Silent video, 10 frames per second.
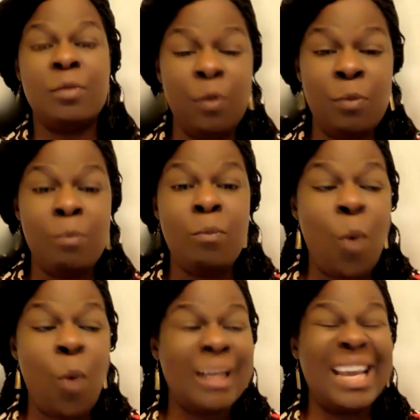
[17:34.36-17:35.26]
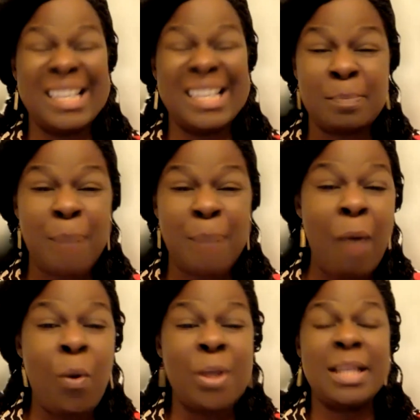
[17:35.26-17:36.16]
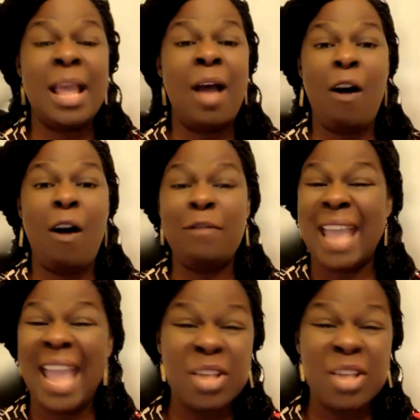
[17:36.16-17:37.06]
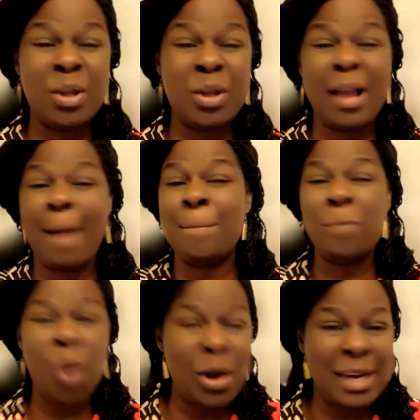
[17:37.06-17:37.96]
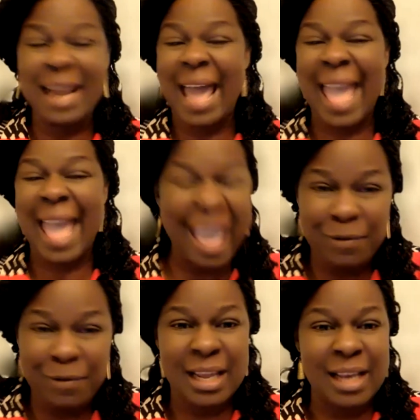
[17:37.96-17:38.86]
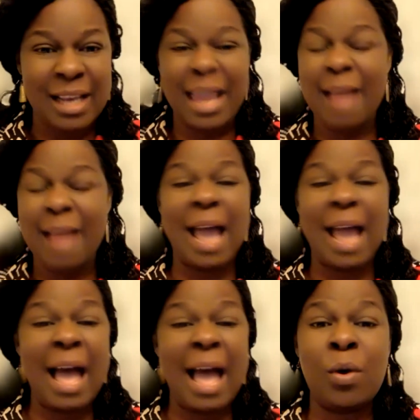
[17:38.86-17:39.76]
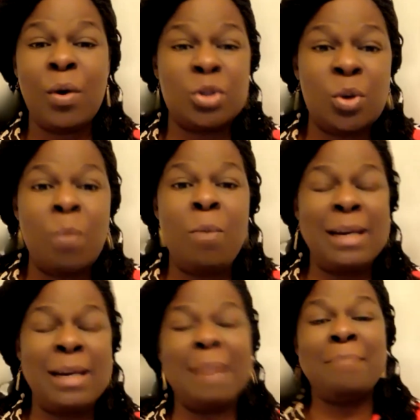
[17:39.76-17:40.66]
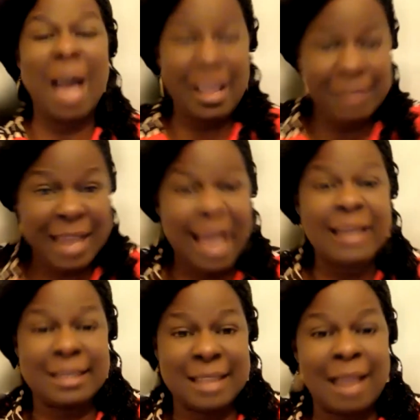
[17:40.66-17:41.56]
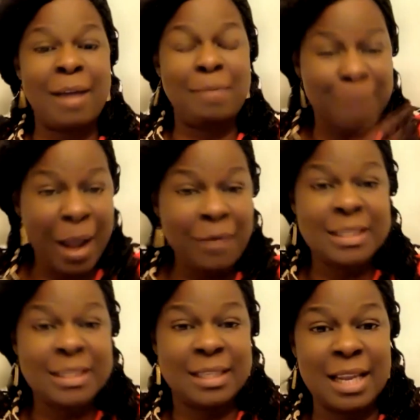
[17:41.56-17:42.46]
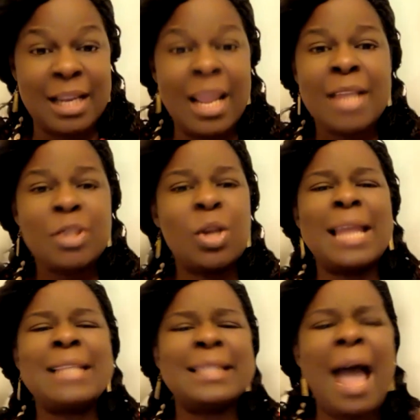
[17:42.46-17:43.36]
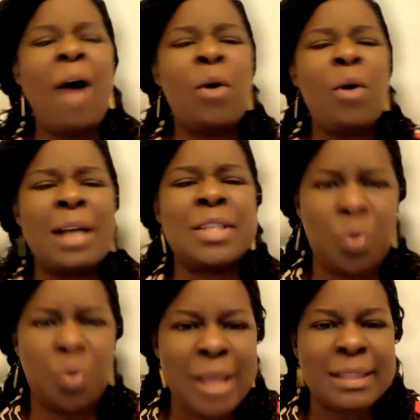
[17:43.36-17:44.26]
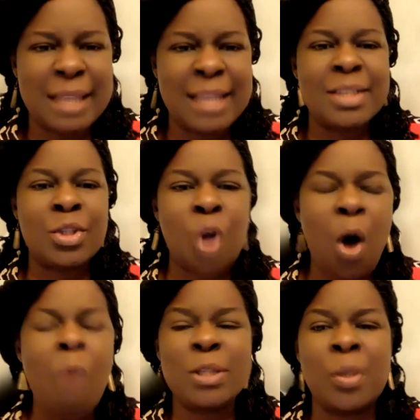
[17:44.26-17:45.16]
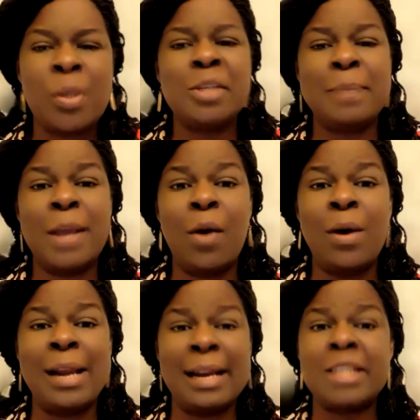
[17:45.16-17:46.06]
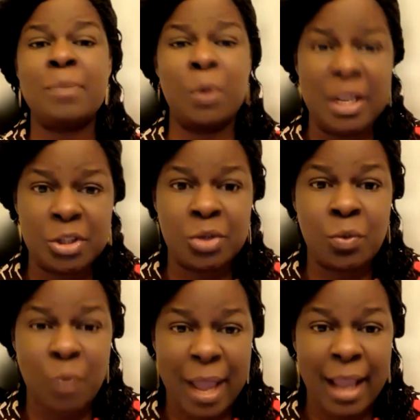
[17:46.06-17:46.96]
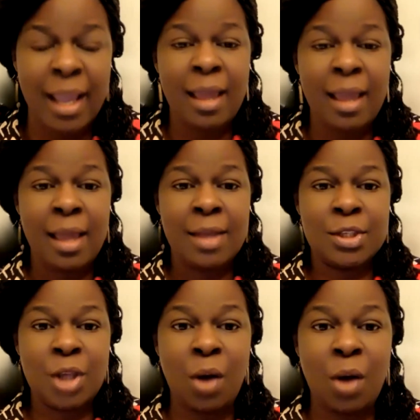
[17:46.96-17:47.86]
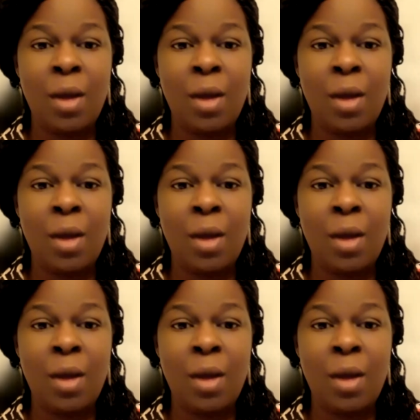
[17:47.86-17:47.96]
work in powers of the age to come more than I ever did. And I'm going to do more than my daddies and my parents did. So that's how God's grace is. It's always going to be on an exponential way. So